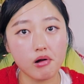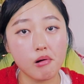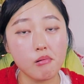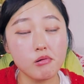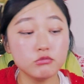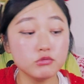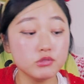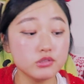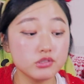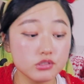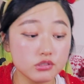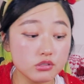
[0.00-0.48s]
I
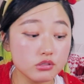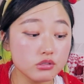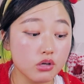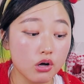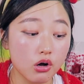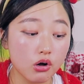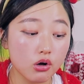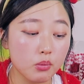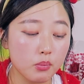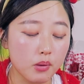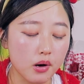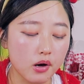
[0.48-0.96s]
mean, we still
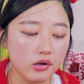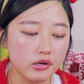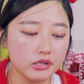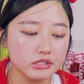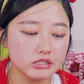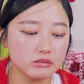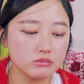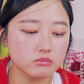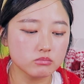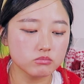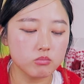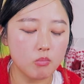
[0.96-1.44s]
talk about
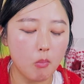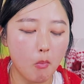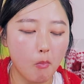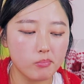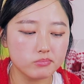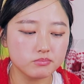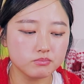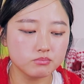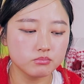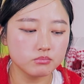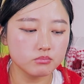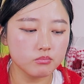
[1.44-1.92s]
it,
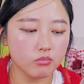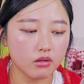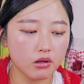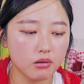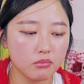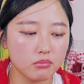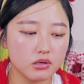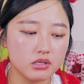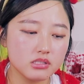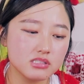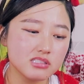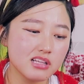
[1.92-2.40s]

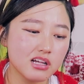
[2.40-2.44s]
but